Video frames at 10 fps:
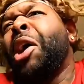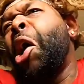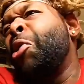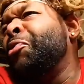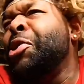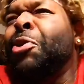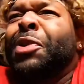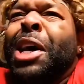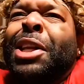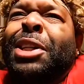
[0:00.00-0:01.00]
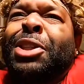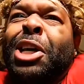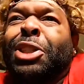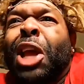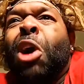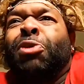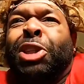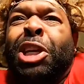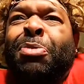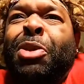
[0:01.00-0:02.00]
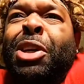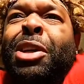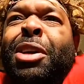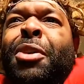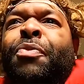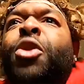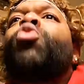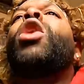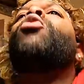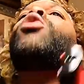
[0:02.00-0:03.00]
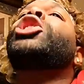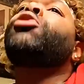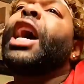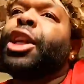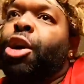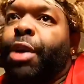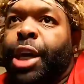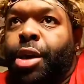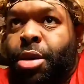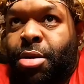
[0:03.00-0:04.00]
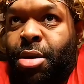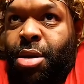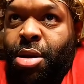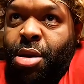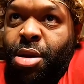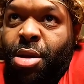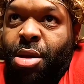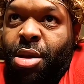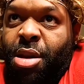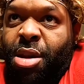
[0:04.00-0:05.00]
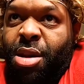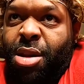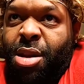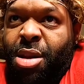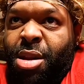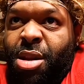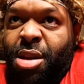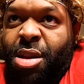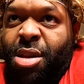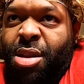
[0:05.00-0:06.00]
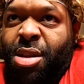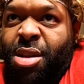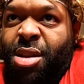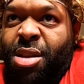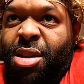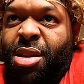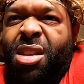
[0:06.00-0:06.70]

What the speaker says: I don't know. Now that sound tempting. What you got in your hand? You see it? Look at it. This virgin hair, baby.